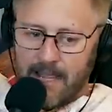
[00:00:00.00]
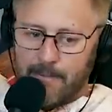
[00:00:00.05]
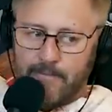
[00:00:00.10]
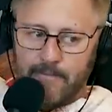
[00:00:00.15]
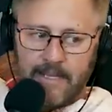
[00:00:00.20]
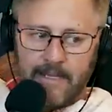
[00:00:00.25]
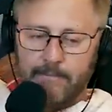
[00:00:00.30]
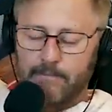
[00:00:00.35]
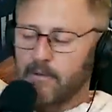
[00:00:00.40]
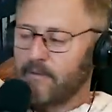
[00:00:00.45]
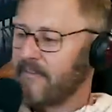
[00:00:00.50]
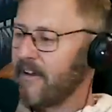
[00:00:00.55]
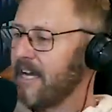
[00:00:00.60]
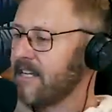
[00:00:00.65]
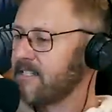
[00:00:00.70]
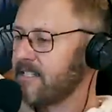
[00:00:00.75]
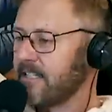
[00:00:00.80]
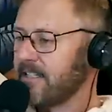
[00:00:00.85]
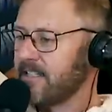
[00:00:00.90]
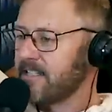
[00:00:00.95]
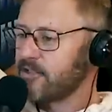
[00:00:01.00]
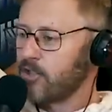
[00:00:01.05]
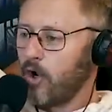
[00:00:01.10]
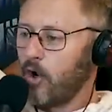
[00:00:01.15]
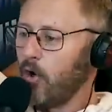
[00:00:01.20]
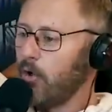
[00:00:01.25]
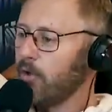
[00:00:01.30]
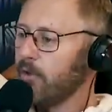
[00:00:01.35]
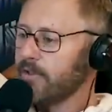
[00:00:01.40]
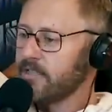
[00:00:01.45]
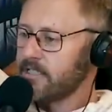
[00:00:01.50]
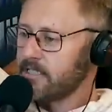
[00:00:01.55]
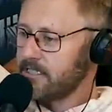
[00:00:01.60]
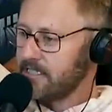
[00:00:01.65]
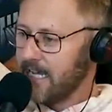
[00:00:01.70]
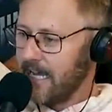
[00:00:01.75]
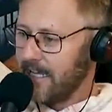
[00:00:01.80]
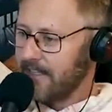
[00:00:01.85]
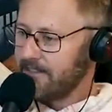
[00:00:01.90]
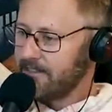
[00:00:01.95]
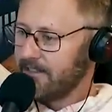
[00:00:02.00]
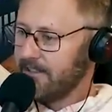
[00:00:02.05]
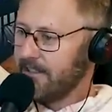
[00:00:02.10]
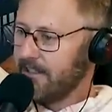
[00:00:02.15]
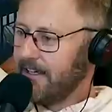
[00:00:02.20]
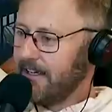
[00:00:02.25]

I'm improvising this whole set.